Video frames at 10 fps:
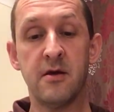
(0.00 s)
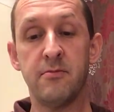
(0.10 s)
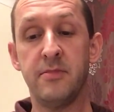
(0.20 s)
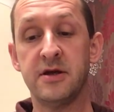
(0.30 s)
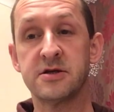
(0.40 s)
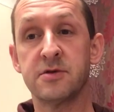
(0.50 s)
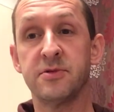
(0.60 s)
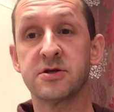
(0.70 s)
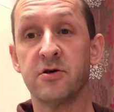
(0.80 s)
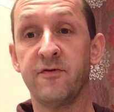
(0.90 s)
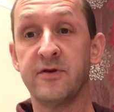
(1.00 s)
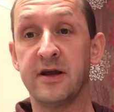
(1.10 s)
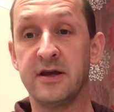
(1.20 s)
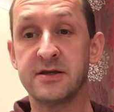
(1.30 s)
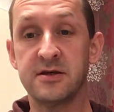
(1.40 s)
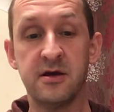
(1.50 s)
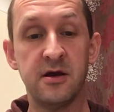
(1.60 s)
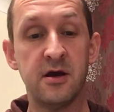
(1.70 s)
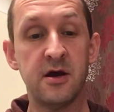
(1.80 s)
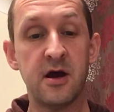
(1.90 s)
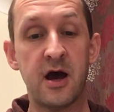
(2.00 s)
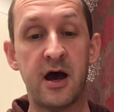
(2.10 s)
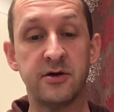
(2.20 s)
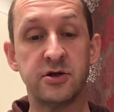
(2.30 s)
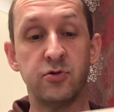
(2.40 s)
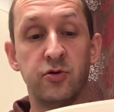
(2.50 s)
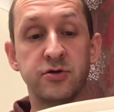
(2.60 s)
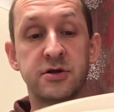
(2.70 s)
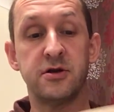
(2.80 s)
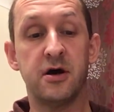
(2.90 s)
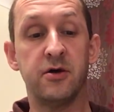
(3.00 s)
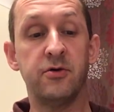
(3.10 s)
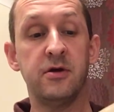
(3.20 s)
Mr. Mistoffelees, as you ought to know,